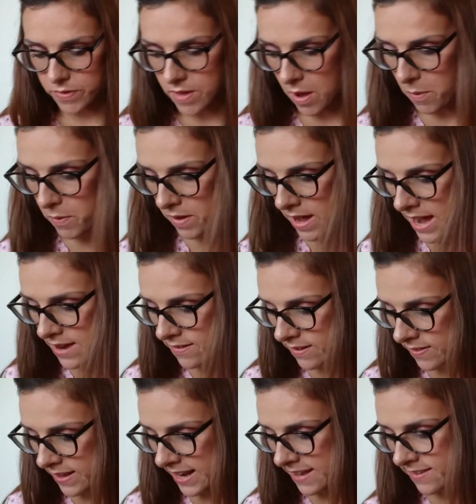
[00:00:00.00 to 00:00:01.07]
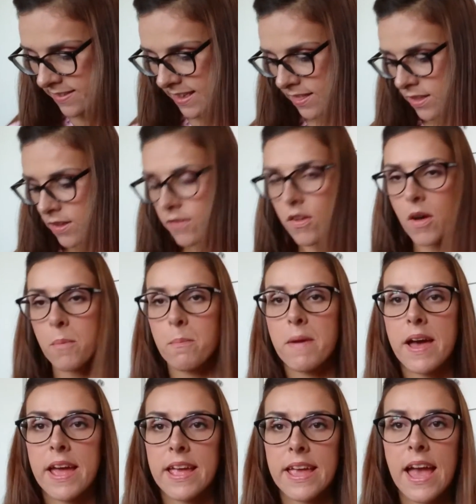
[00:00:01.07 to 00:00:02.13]
So actually the last thing that's on
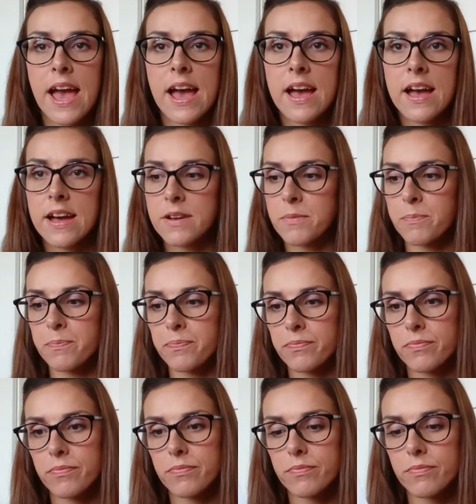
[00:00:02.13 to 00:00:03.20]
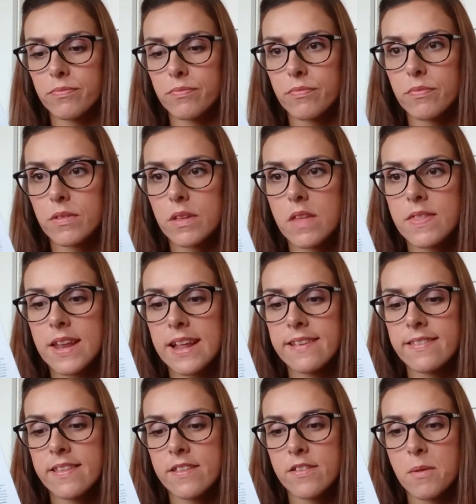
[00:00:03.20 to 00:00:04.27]
my card, the
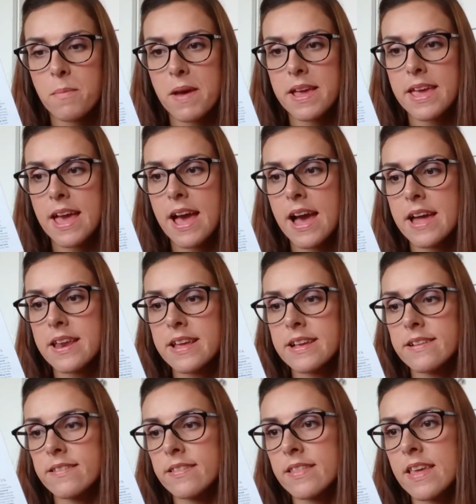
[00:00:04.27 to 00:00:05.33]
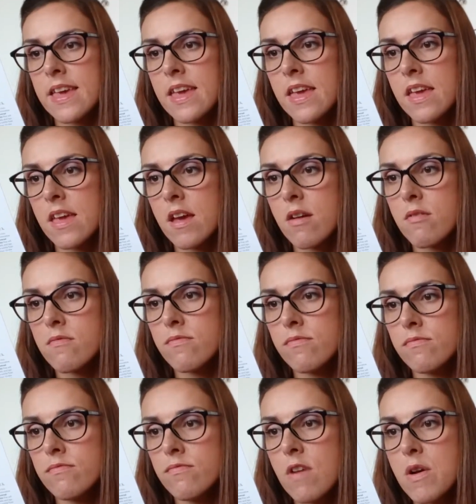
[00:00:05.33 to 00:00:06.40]
last thing that's on my card is the
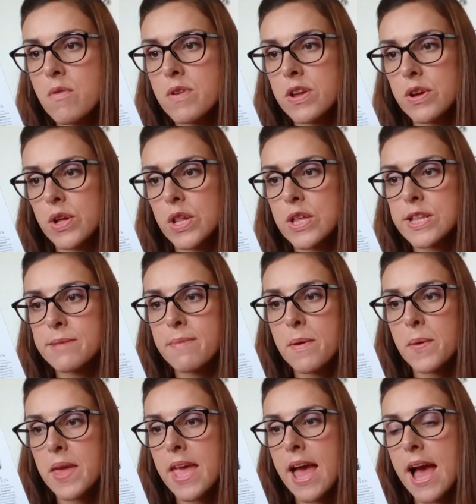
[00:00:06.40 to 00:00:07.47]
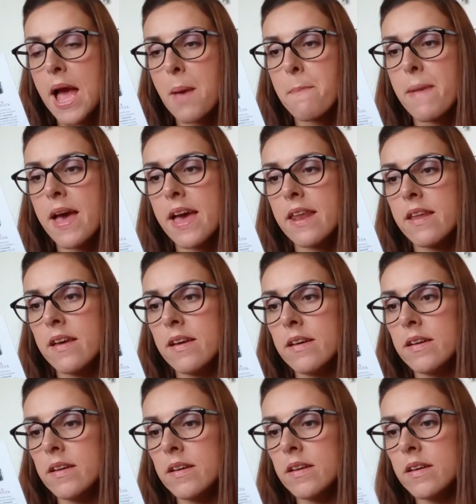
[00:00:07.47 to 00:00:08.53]
Rodial Smoky Eye Pen.
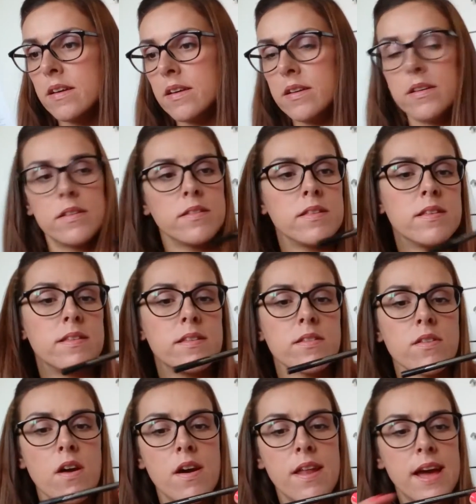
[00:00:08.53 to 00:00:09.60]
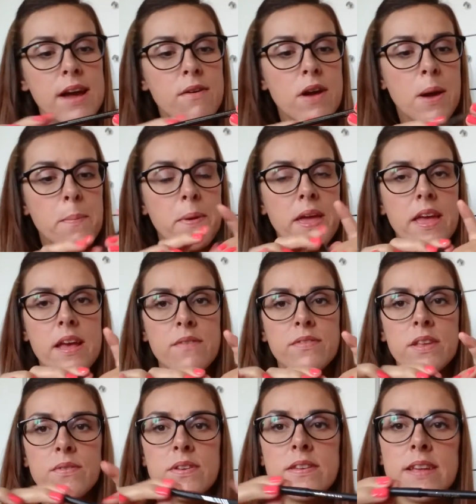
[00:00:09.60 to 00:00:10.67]
So this has got an R R P of
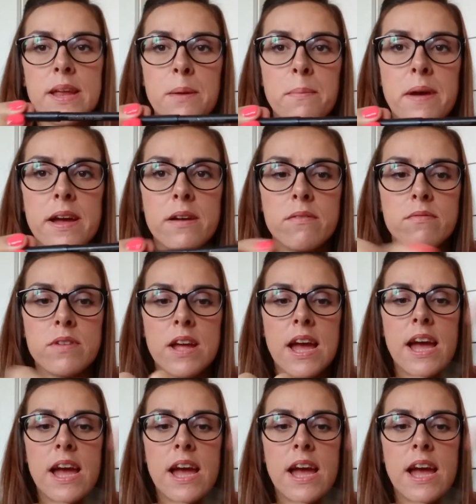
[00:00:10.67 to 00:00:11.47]
seventeen pounds.